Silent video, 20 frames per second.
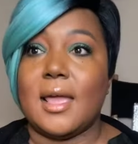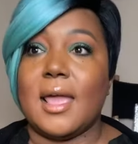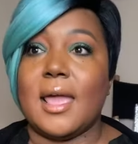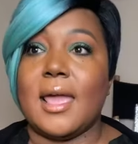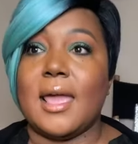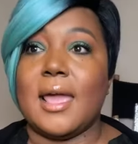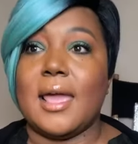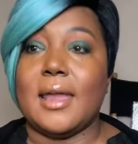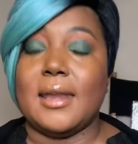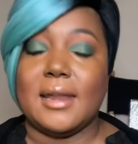
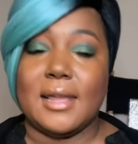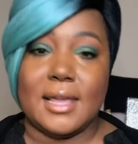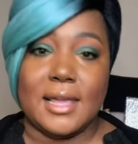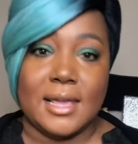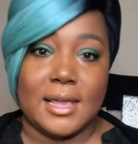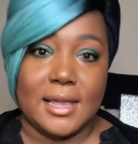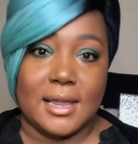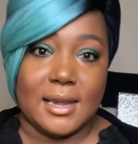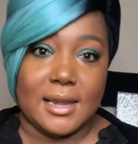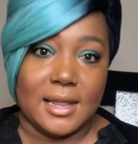And
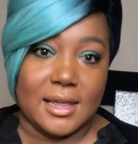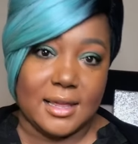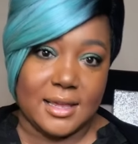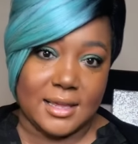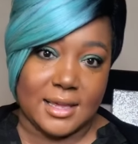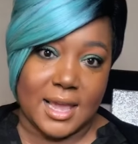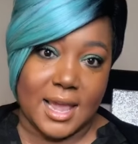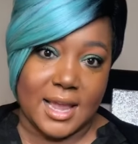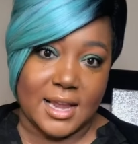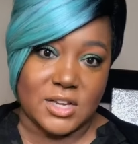
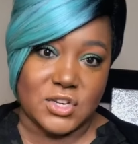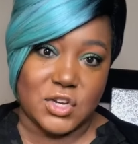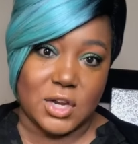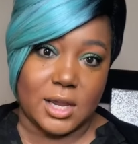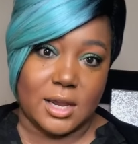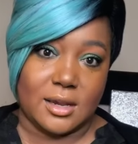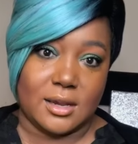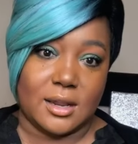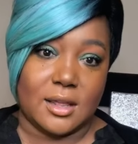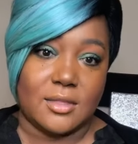
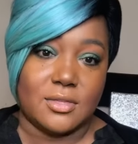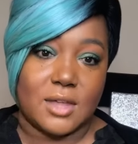engaging.